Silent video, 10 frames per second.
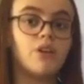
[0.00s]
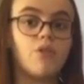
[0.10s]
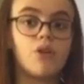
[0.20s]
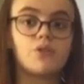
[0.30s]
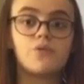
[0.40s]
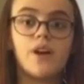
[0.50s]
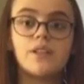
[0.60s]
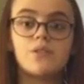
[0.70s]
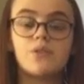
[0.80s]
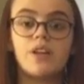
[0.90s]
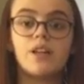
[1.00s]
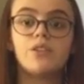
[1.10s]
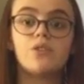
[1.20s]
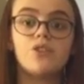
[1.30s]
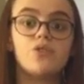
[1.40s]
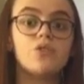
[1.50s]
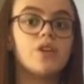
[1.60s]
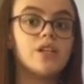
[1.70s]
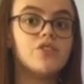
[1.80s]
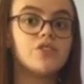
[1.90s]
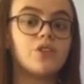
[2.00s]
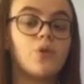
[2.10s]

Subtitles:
works faster than the regeneration